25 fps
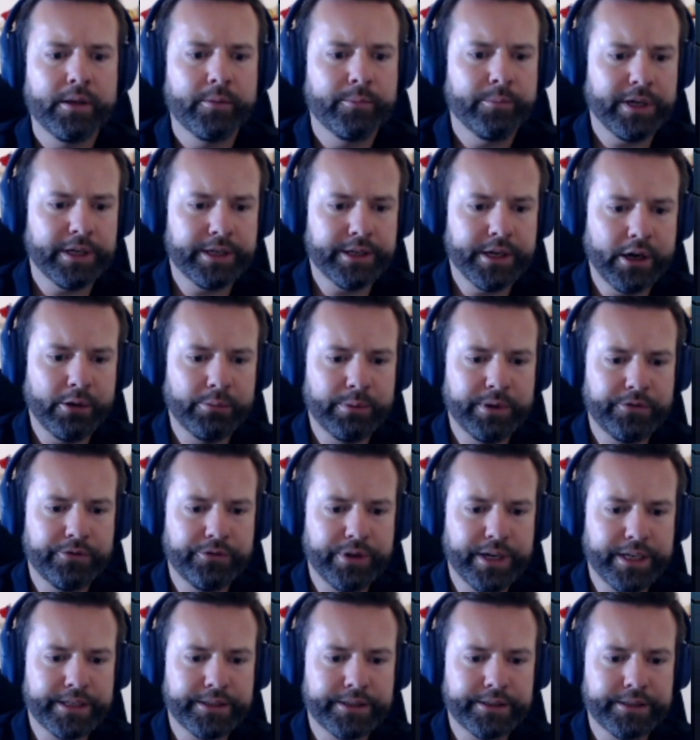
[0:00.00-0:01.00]
but now we've
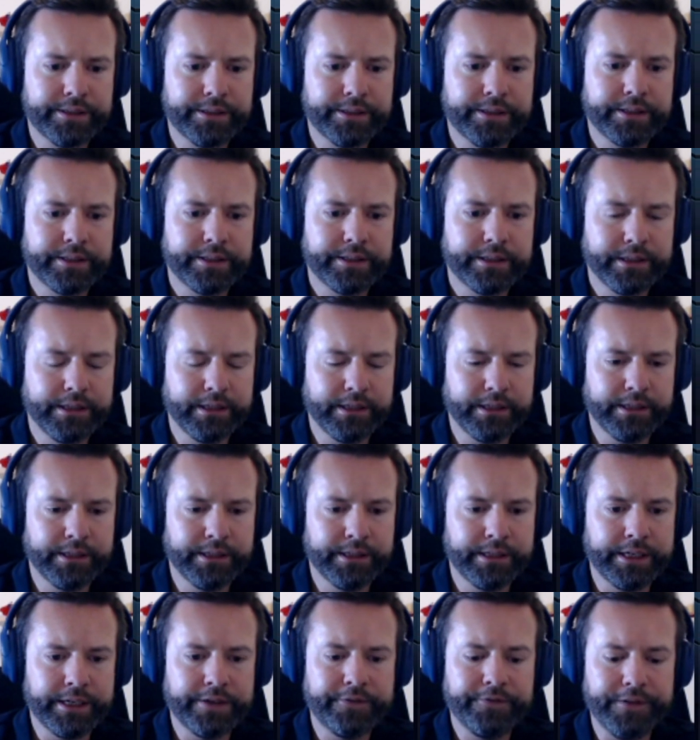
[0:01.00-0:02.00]
registered
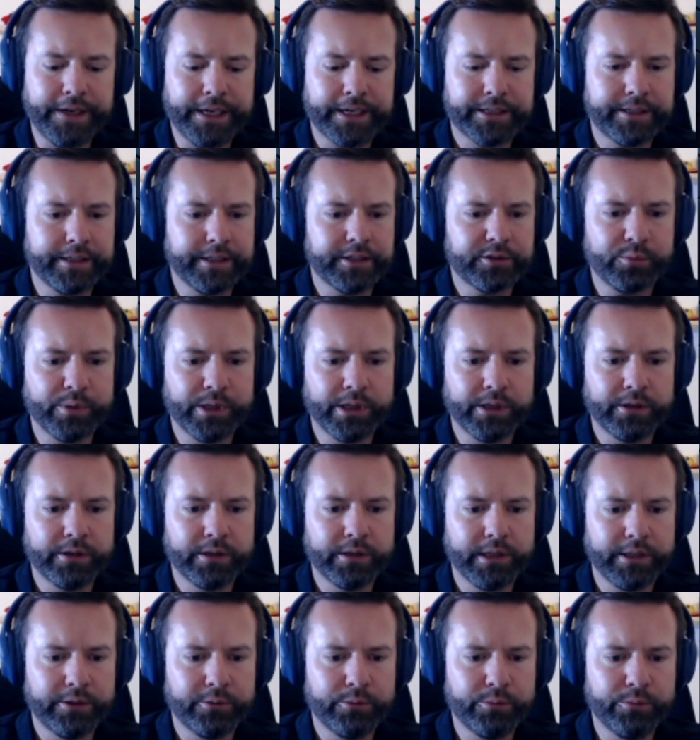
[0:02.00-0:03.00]
an effect as well
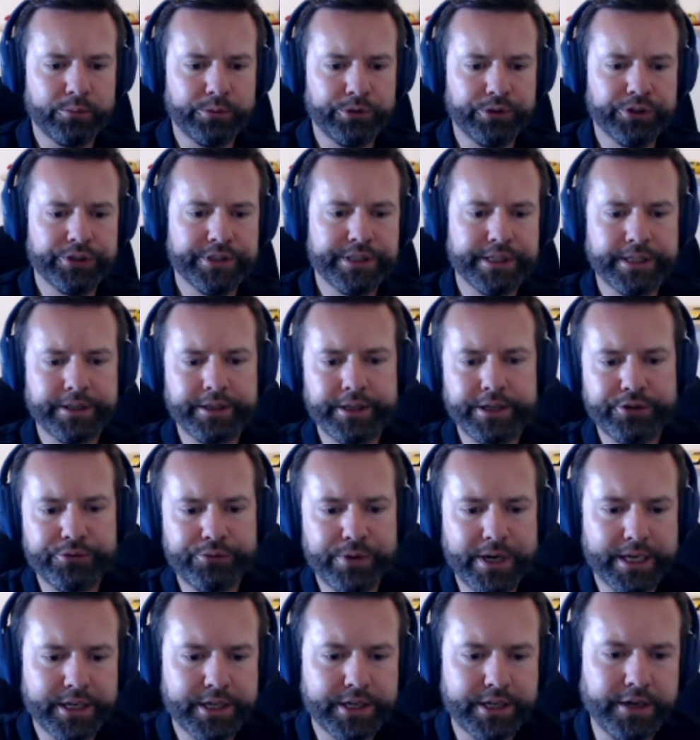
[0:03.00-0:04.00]
using the
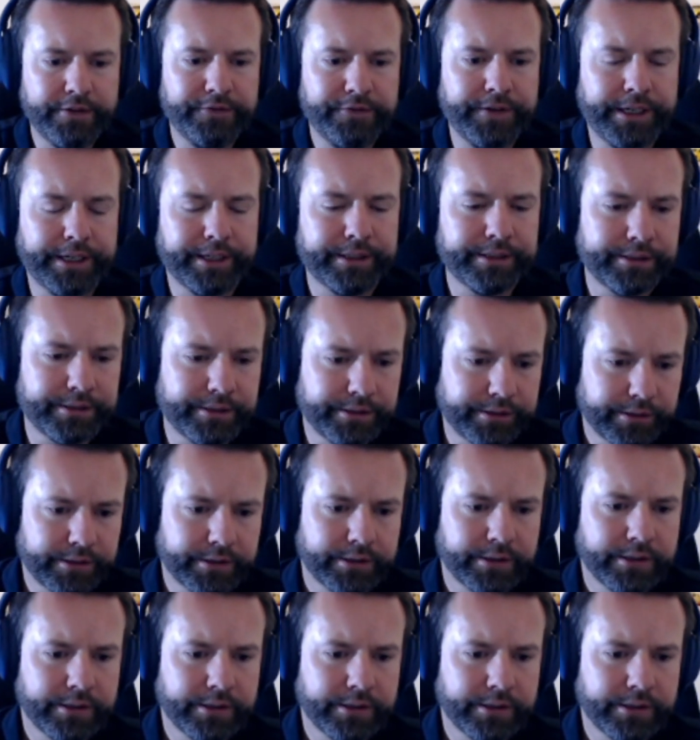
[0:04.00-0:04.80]
regfx